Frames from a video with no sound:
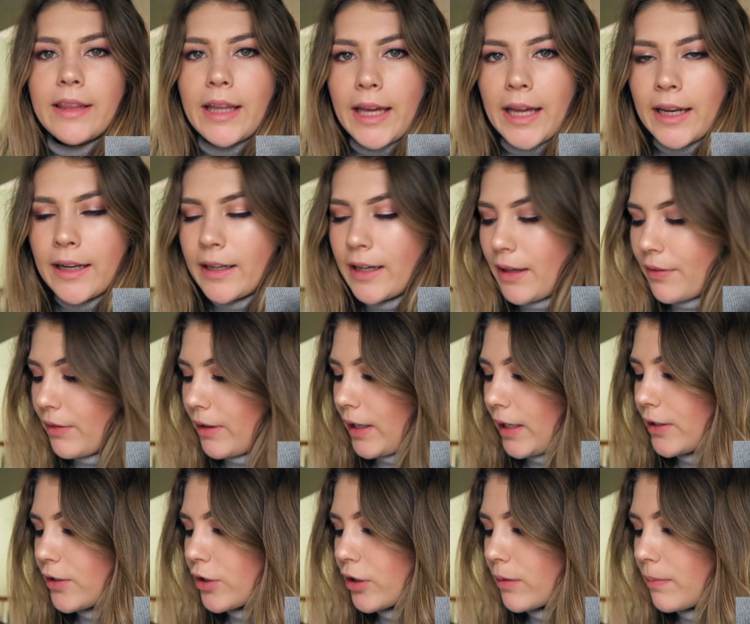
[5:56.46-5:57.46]
then, and then
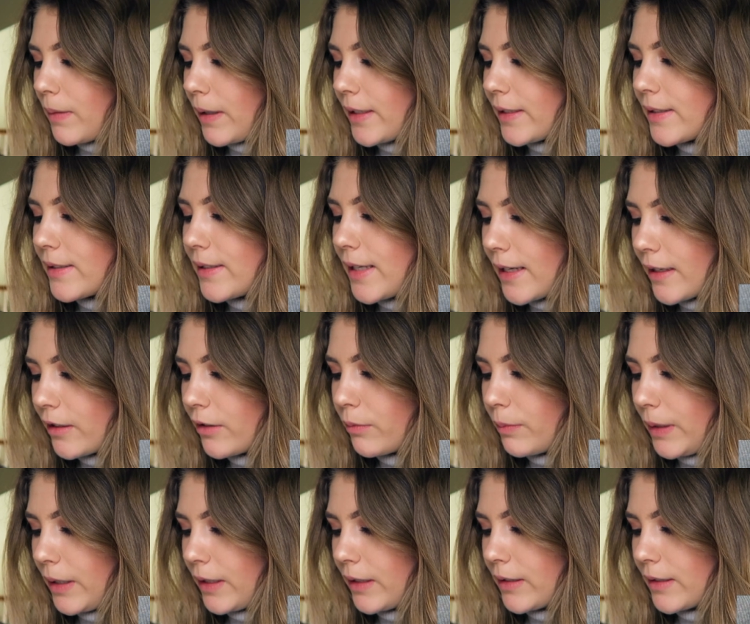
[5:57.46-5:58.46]
I took my second
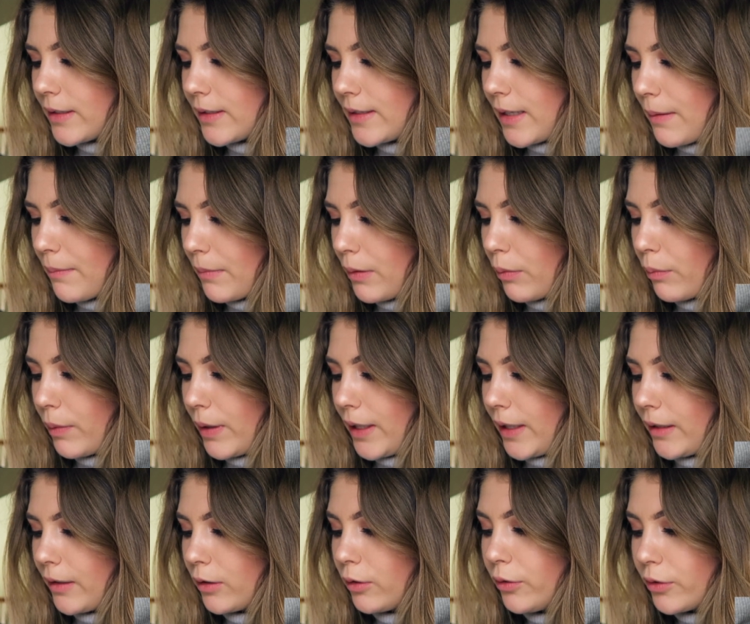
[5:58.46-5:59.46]
week in December
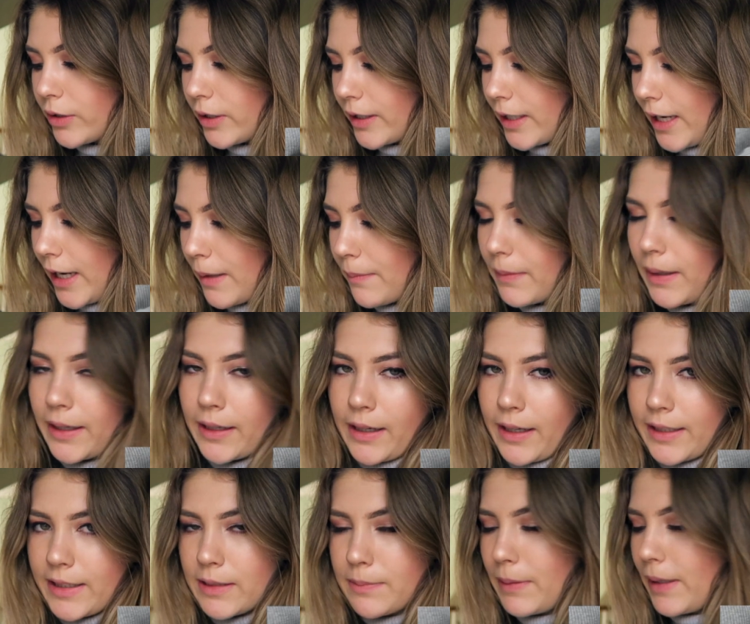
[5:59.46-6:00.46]
when Luca came, like
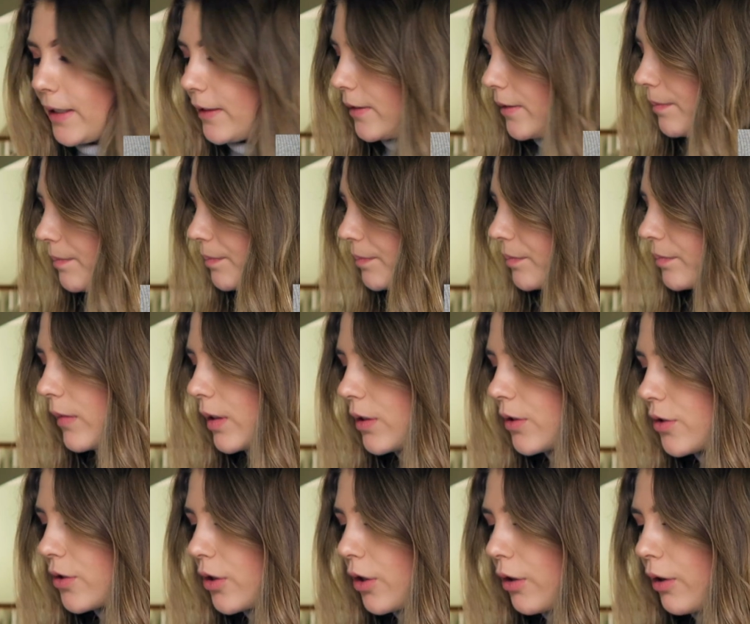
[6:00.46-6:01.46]
I explained.
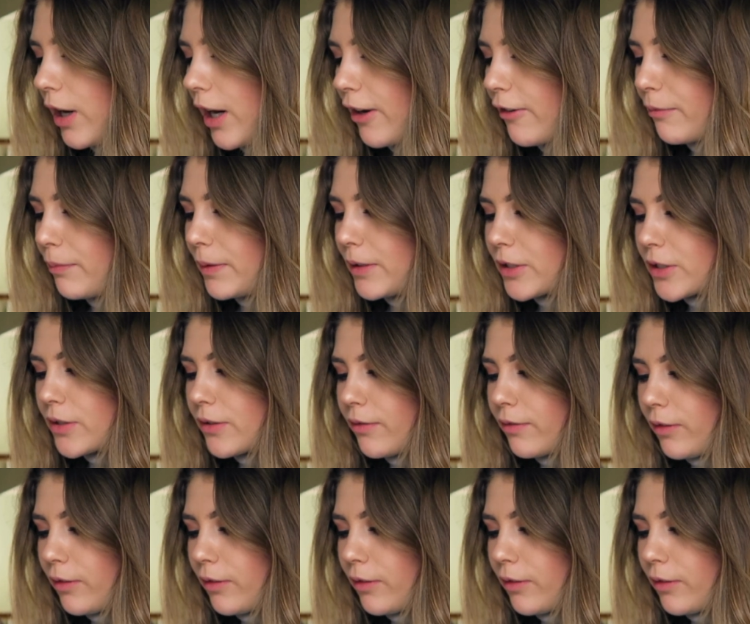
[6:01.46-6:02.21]
So I've been to